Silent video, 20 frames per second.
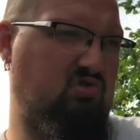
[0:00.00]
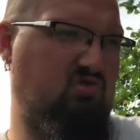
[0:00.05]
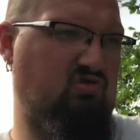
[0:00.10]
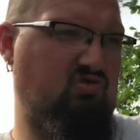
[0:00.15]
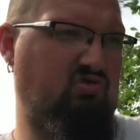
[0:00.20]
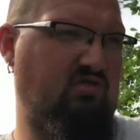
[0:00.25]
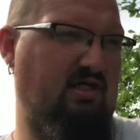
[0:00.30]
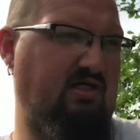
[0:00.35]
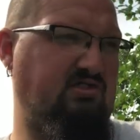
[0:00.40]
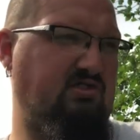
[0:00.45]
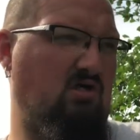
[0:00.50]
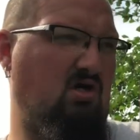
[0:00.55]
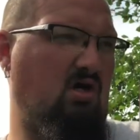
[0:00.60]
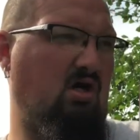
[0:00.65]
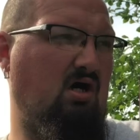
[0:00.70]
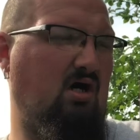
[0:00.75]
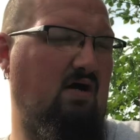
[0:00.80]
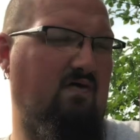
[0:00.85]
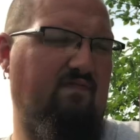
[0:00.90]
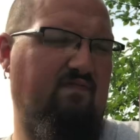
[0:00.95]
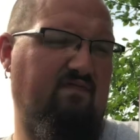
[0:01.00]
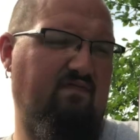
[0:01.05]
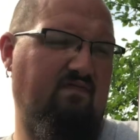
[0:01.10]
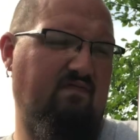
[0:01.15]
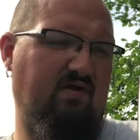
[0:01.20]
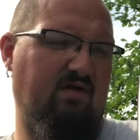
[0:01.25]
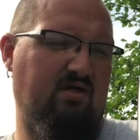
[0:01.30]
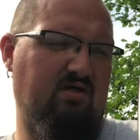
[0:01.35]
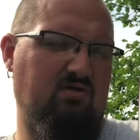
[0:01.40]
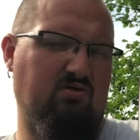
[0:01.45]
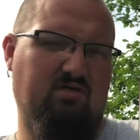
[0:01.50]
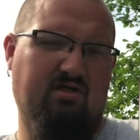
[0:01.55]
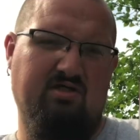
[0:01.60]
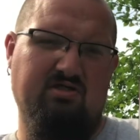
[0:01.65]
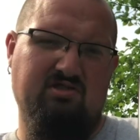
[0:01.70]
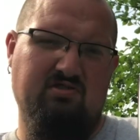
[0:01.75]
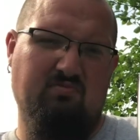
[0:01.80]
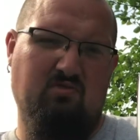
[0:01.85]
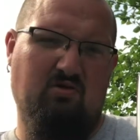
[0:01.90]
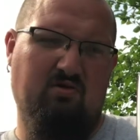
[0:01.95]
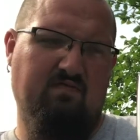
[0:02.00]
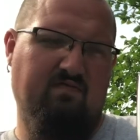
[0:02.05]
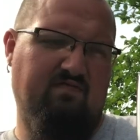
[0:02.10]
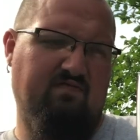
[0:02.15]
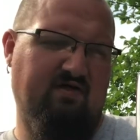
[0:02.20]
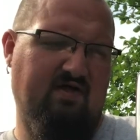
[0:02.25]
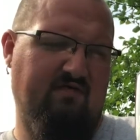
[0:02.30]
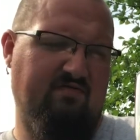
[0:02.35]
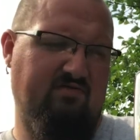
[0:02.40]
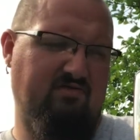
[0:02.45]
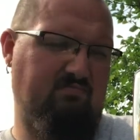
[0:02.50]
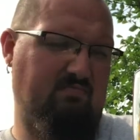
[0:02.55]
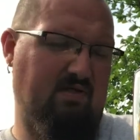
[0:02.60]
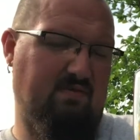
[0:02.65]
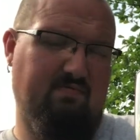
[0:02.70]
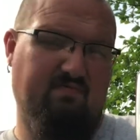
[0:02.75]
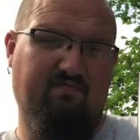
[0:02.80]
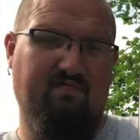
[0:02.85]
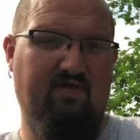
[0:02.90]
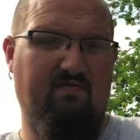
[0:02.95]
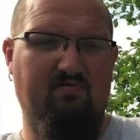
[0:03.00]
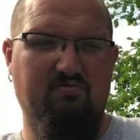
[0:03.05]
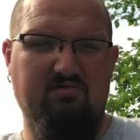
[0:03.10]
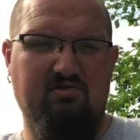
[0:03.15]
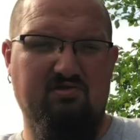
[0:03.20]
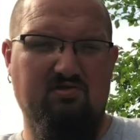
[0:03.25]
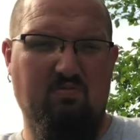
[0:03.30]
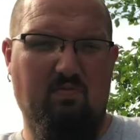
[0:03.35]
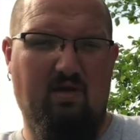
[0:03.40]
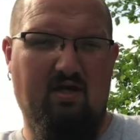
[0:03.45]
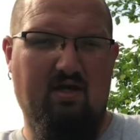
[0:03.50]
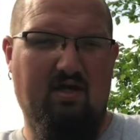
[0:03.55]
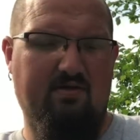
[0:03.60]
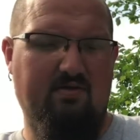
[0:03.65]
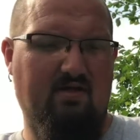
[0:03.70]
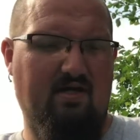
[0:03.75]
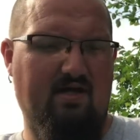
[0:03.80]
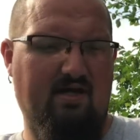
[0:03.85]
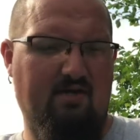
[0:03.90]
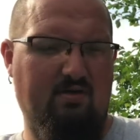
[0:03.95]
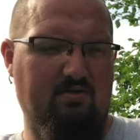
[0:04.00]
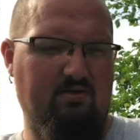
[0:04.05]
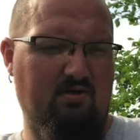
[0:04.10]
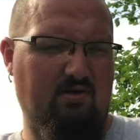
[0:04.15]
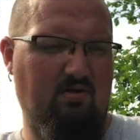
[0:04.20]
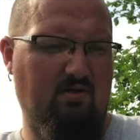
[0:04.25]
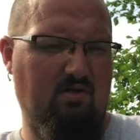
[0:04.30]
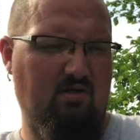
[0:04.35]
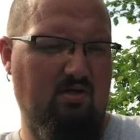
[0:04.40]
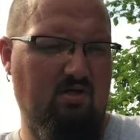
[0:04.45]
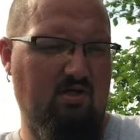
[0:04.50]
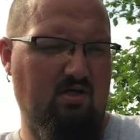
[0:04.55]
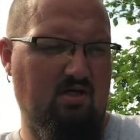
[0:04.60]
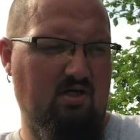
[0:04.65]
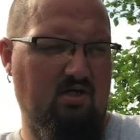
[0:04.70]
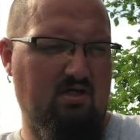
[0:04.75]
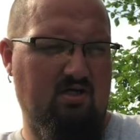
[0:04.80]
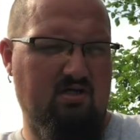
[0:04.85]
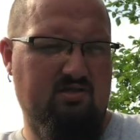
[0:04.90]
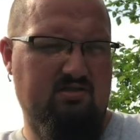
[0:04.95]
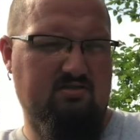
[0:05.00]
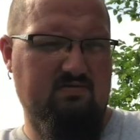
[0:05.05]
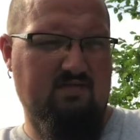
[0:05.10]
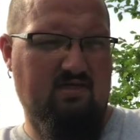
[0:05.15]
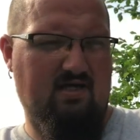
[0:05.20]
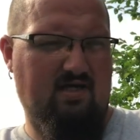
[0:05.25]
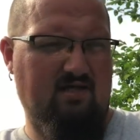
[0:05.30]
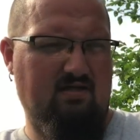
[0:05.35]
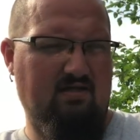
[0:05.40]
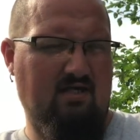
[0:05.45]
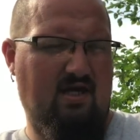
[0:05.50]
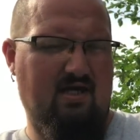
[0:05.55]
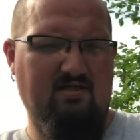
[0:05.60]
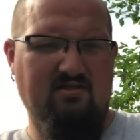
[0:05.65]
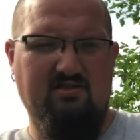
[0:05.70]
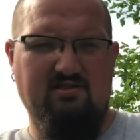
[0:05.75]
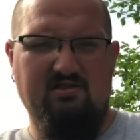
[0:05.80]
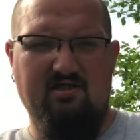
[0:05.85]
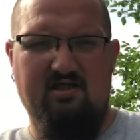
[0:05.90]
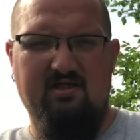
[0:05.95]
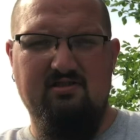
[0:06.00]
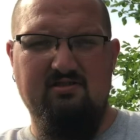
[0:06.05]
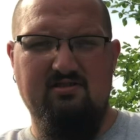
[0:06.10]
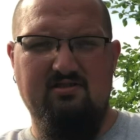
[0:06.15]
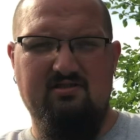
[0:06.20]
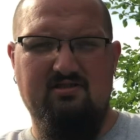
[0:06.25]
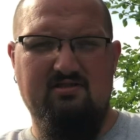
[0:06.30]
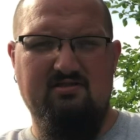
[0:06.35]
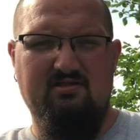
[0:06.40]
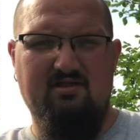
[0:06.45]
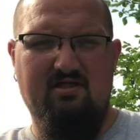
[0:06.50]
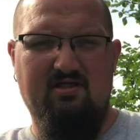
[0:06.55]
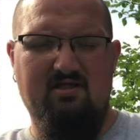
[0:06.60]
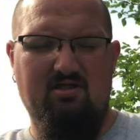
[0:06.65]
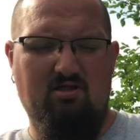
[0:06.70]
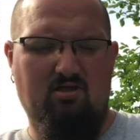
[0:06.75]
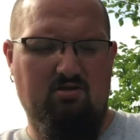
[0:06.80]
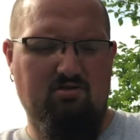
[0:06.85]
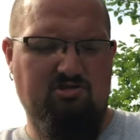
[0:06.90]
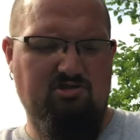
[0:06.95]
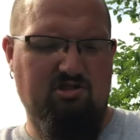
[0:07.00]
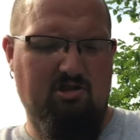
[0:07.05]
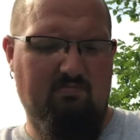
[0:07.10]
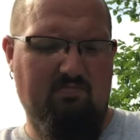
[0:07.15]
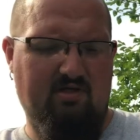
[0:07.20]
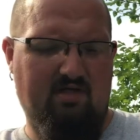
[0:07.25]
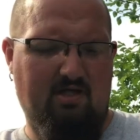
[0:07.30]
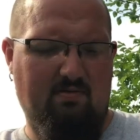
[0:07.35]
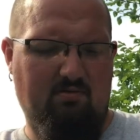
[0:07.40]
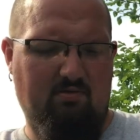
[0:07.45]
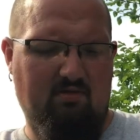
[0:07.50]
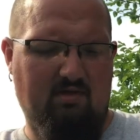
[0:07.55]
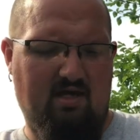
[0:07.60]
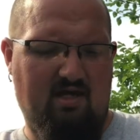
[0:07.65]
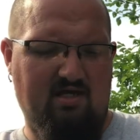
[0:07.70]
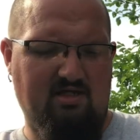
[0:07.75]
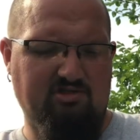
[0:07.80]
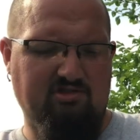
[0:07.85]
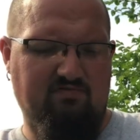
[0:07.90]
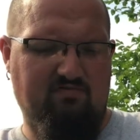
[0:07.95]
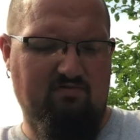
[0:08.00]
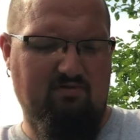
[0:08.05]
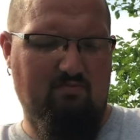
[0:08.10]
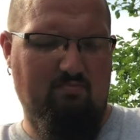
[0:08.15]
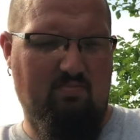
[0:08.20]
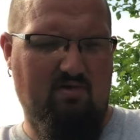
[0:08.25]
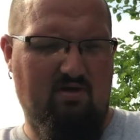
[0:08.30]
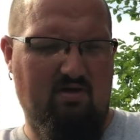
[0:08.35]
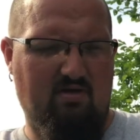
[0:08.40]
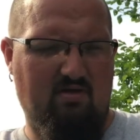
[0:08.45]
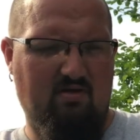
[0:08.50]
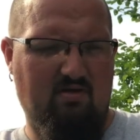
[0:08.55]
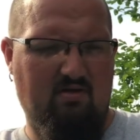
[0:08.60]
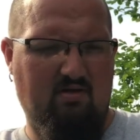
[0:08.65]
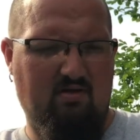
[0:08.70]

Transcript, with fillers: trace off, and you'll get some more of the flavors. Maybe the flavors will dissipate. I don't, I don't know. It's eight eight six. It's you know should be able to age it for a bit.